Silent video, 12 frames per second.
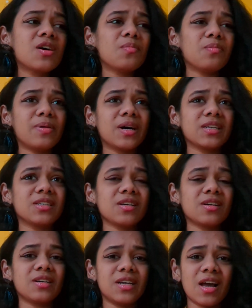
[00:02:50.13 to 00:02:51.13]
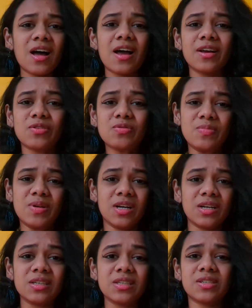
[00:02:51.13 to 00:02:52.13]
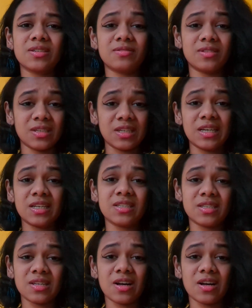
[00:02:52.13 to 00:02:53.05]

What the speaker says: But yeah, I could make a list of the needs